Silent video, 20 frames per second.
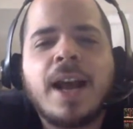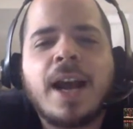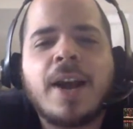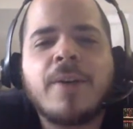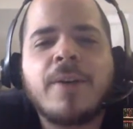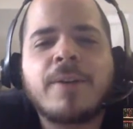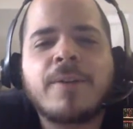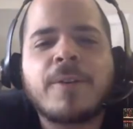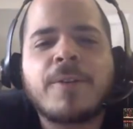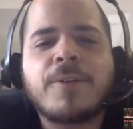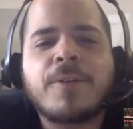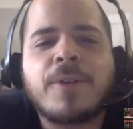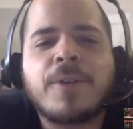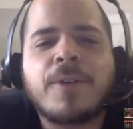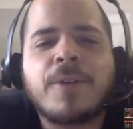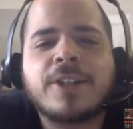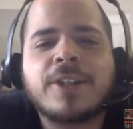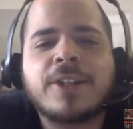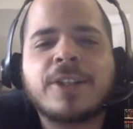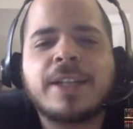However,
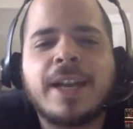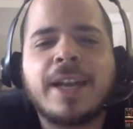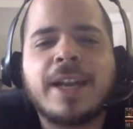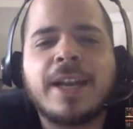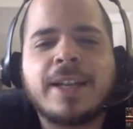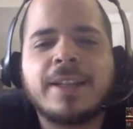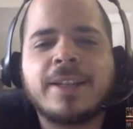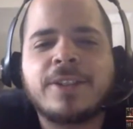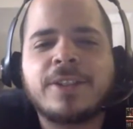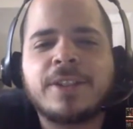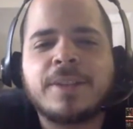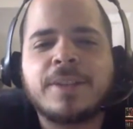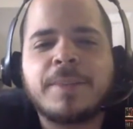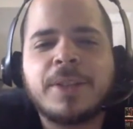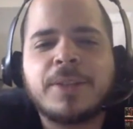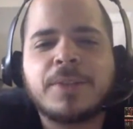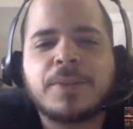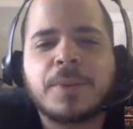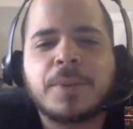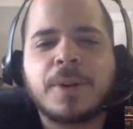Fraction added that
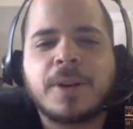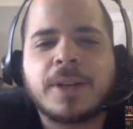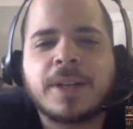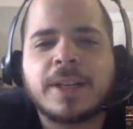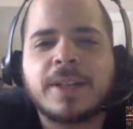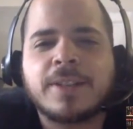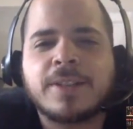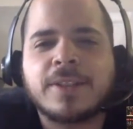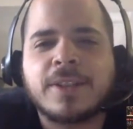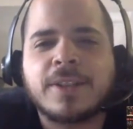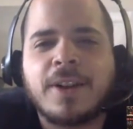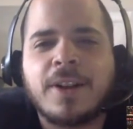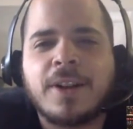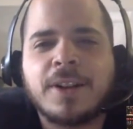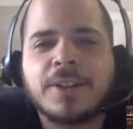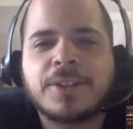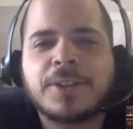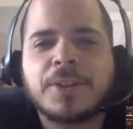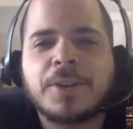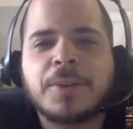Jimmy's work is
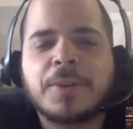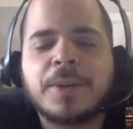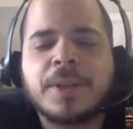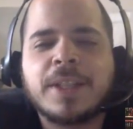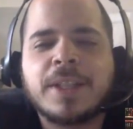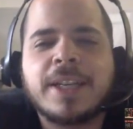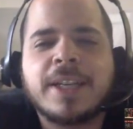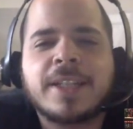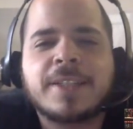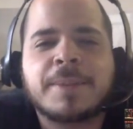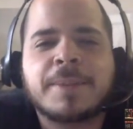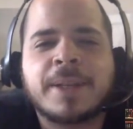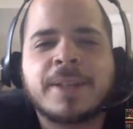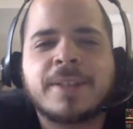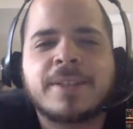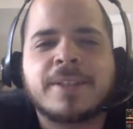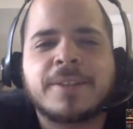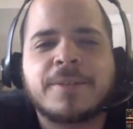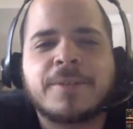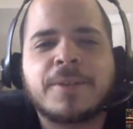also really
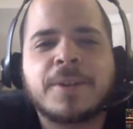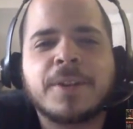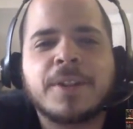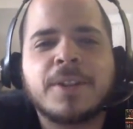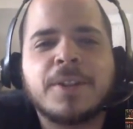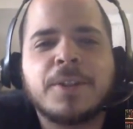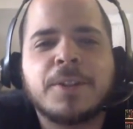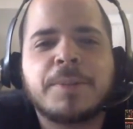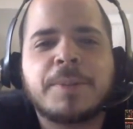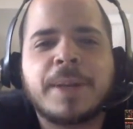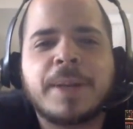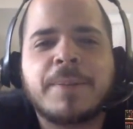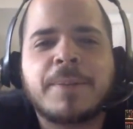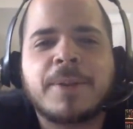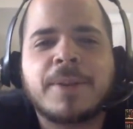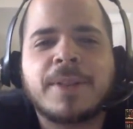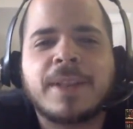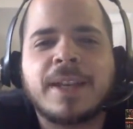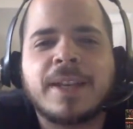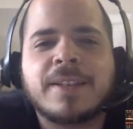expensive for the
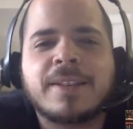newspaper,